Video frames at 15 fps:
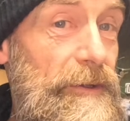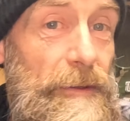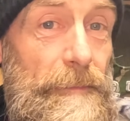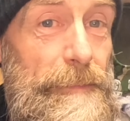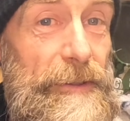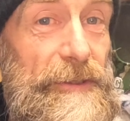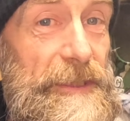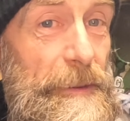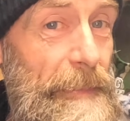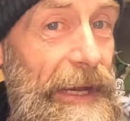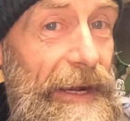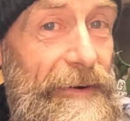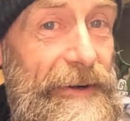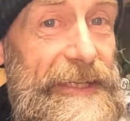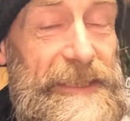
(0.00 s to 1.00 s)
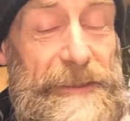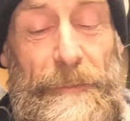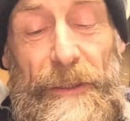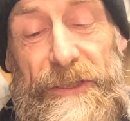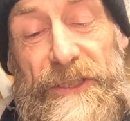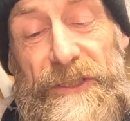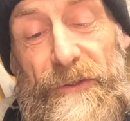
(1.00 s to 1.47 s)
can boost the battery as
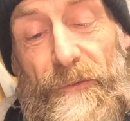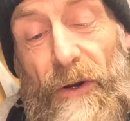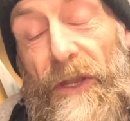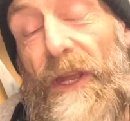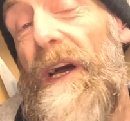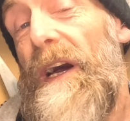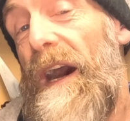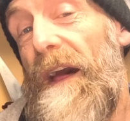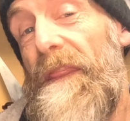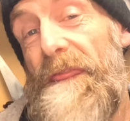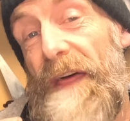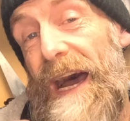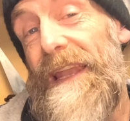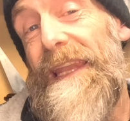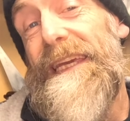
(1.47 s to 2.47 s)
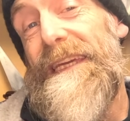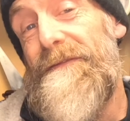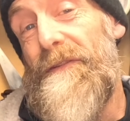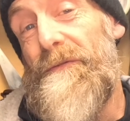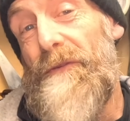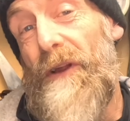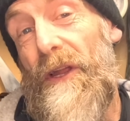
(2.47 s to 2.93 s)
much as you want, and that'll
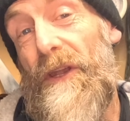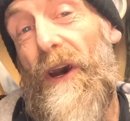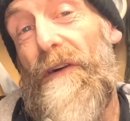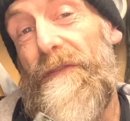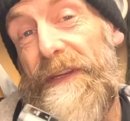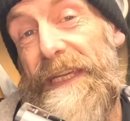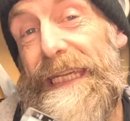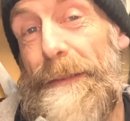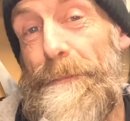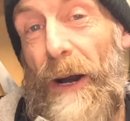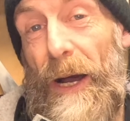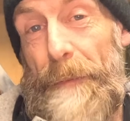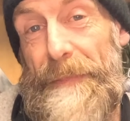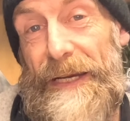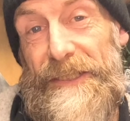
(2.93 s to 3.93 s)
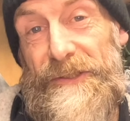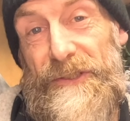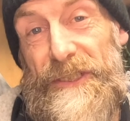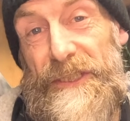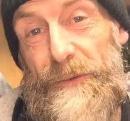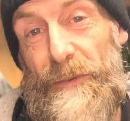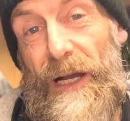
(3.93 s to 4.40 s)
even run off an e-bike
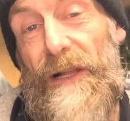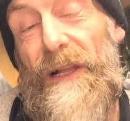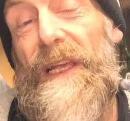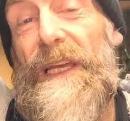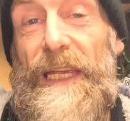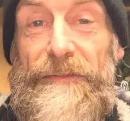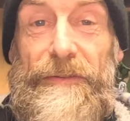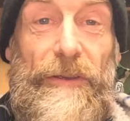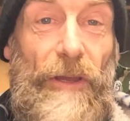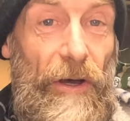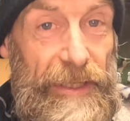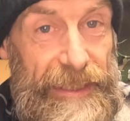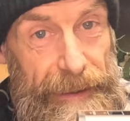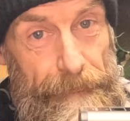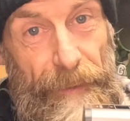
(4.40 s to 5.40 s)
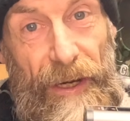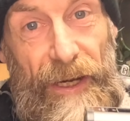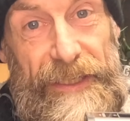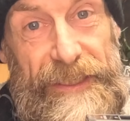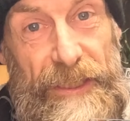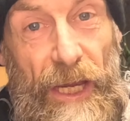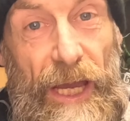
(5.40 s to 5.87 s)
battery as well. If you've got an
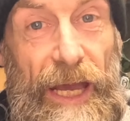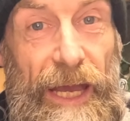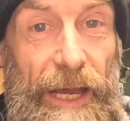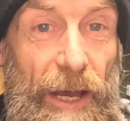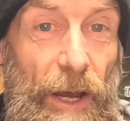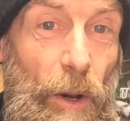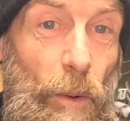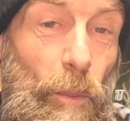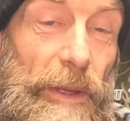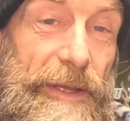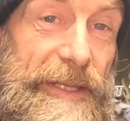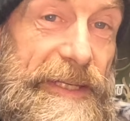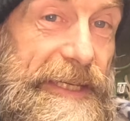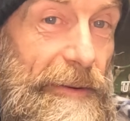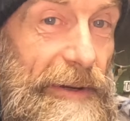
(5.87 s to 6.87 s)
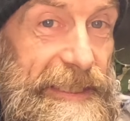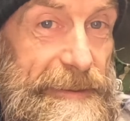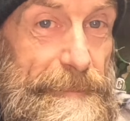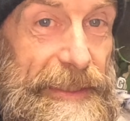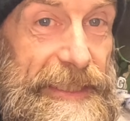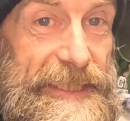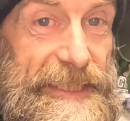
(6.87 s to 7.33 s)
e-bike with a
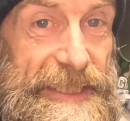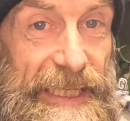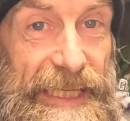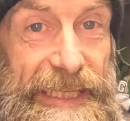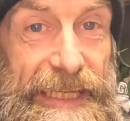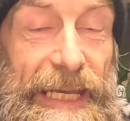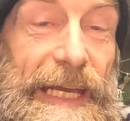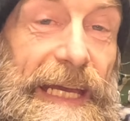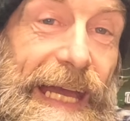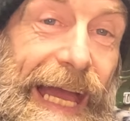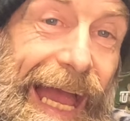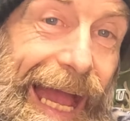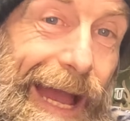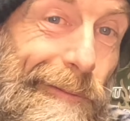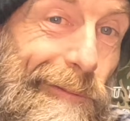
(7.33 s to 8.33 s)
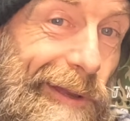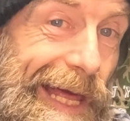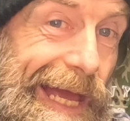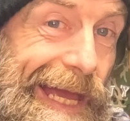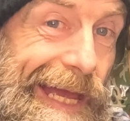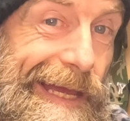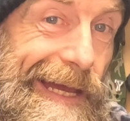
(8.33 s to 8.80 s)
USB-C
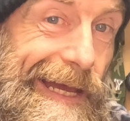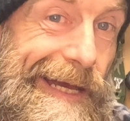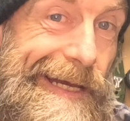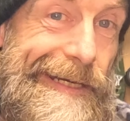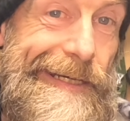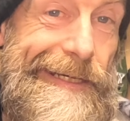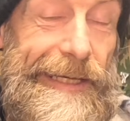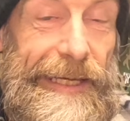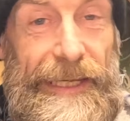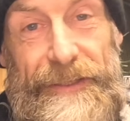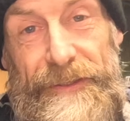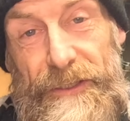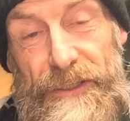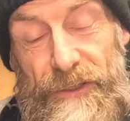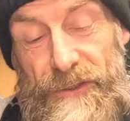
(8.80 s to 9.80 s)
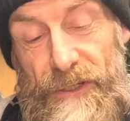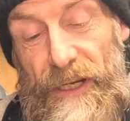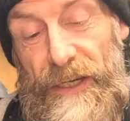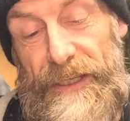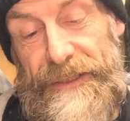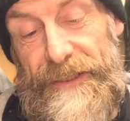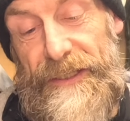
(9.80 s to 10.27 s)
outlet in
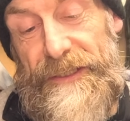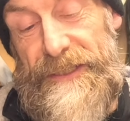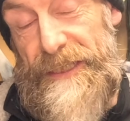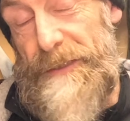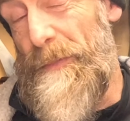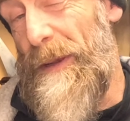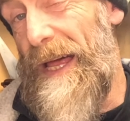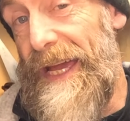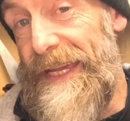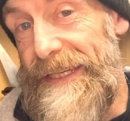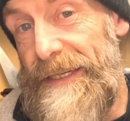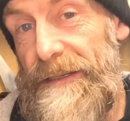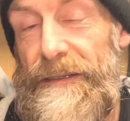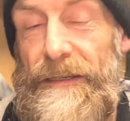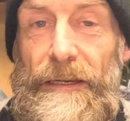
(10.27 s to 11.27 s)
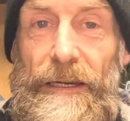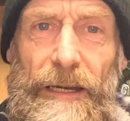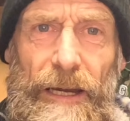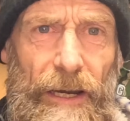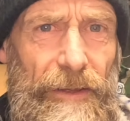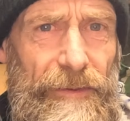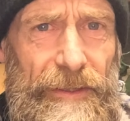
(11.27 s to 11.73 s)
the display,
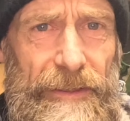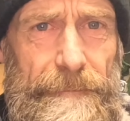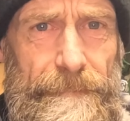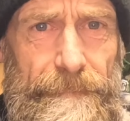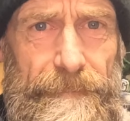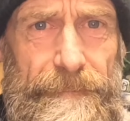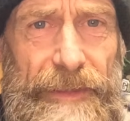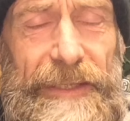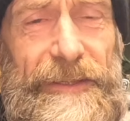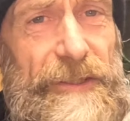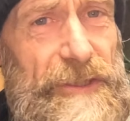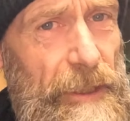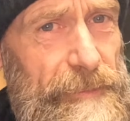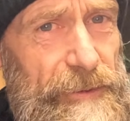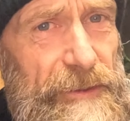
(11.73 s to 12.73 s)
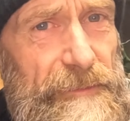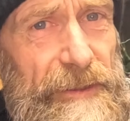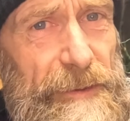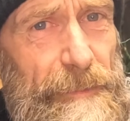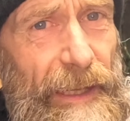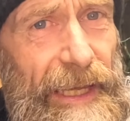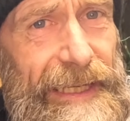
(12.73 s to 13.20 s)
in the top tube
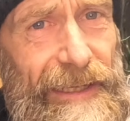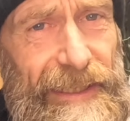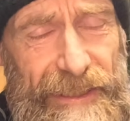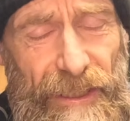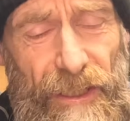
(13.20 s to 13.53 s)
display, like a